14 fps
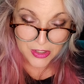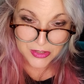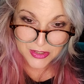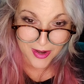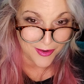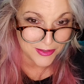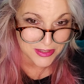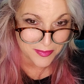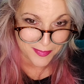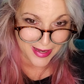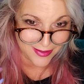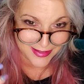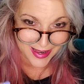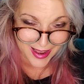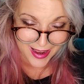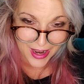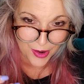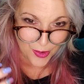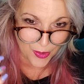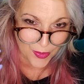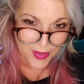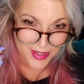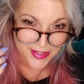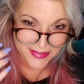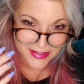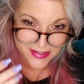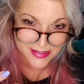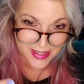talked about how
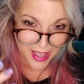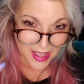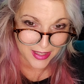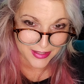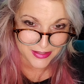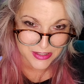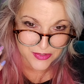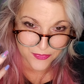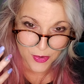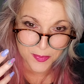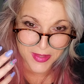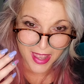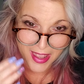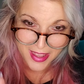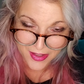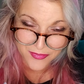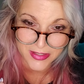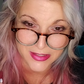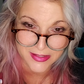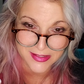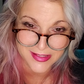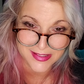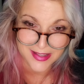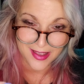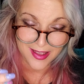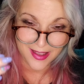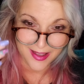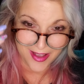the signs from the heavens
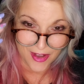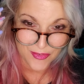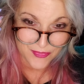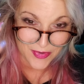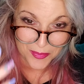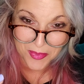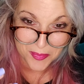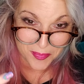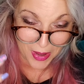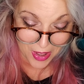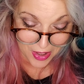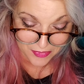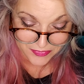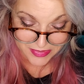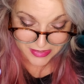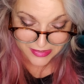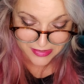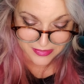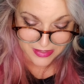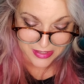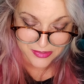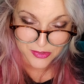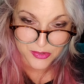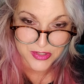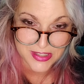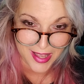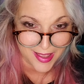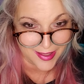from above this these are
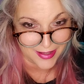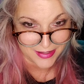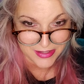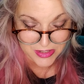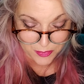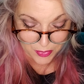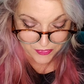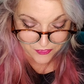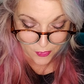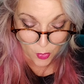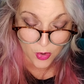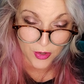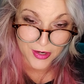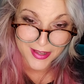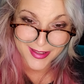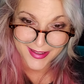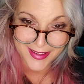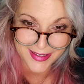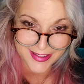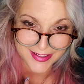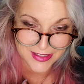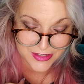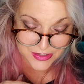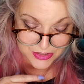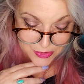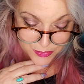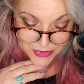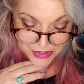signs before he is
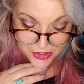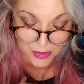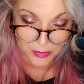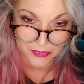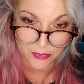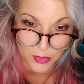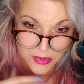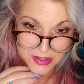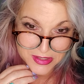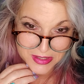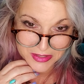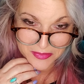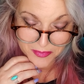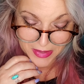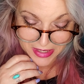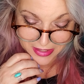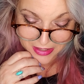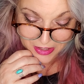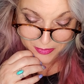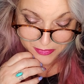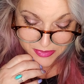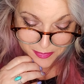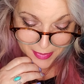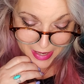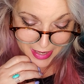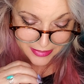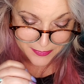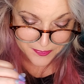to return before the son of man comes
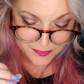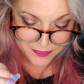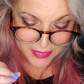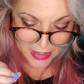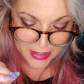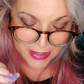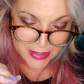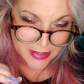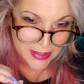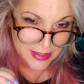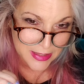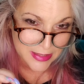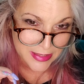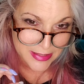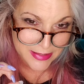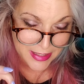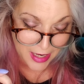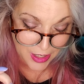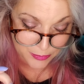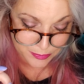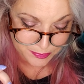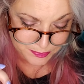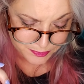back now